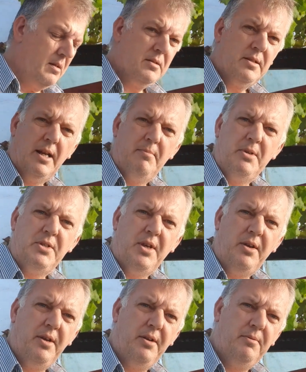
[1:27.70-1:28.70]
So let me show
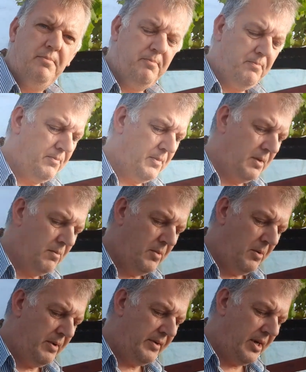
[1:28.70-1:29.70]
you
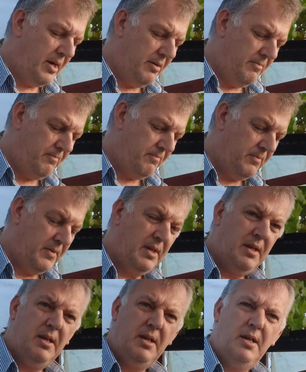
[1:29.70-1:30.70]
what we got.
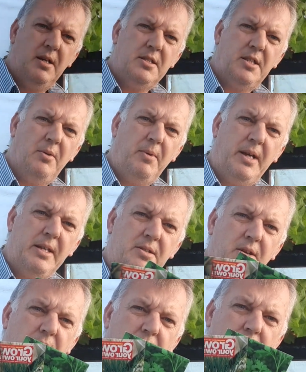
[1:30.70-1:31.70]
So we can
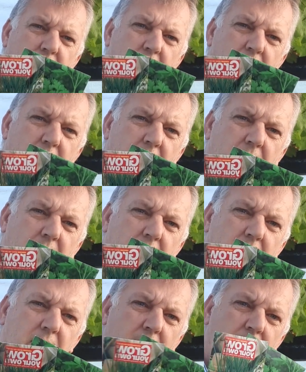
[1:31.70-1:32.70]
do
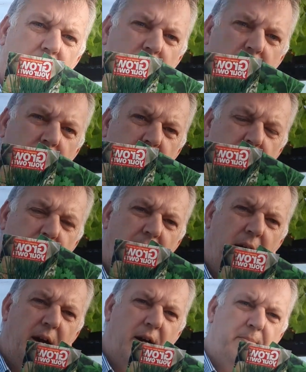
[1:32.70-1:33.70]
some
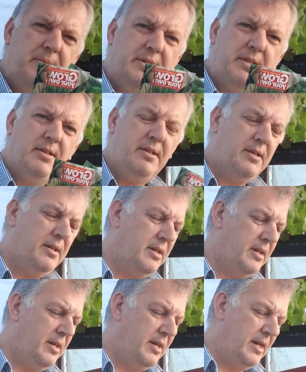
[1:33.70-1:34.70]
herbs,
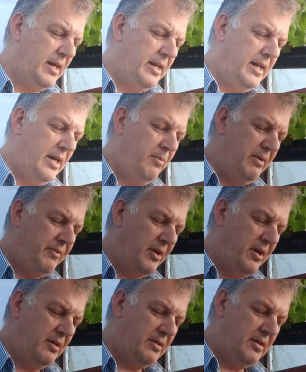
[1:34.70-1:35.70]
and here we've
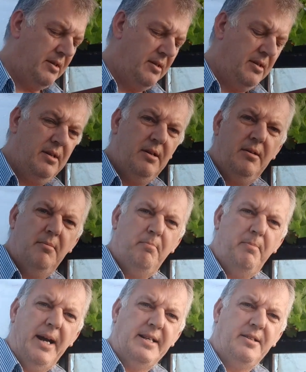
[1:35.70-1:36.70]
got
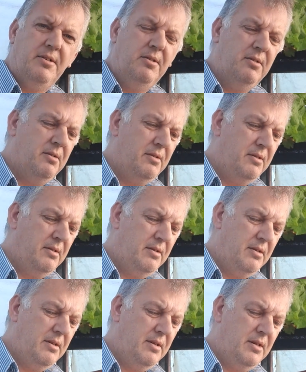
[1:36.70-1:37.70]
basil,
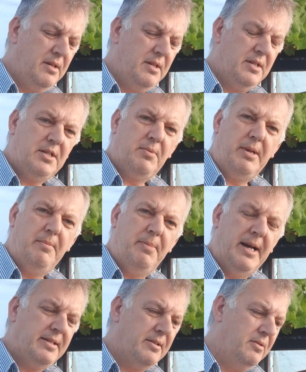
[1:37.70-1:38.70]
sweet
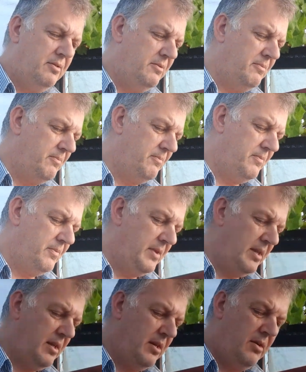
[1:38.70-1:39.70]
basil,
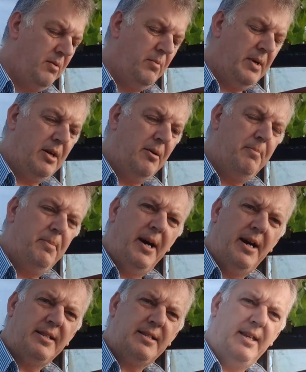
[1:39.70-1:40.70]
we've got
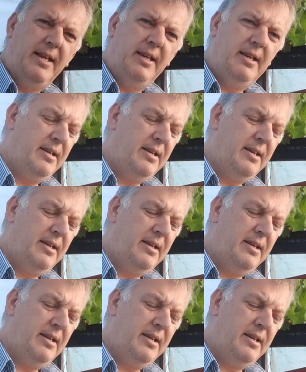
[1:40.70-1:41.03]
parsley,